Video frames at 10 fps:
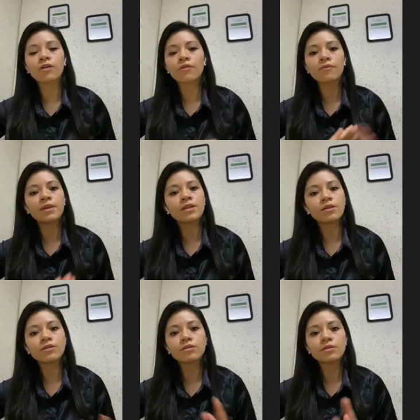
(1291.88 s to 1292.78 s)
of
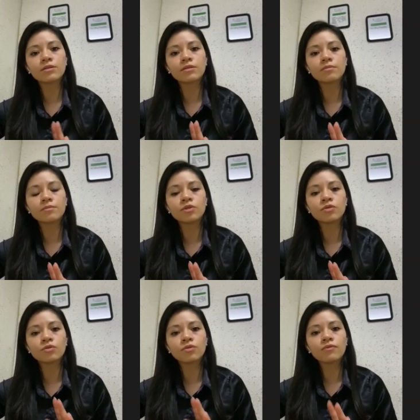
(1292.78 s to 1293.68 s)
videos in
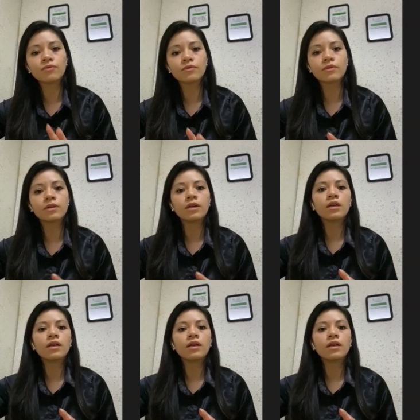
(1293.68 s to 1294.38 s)
YouTube, okay.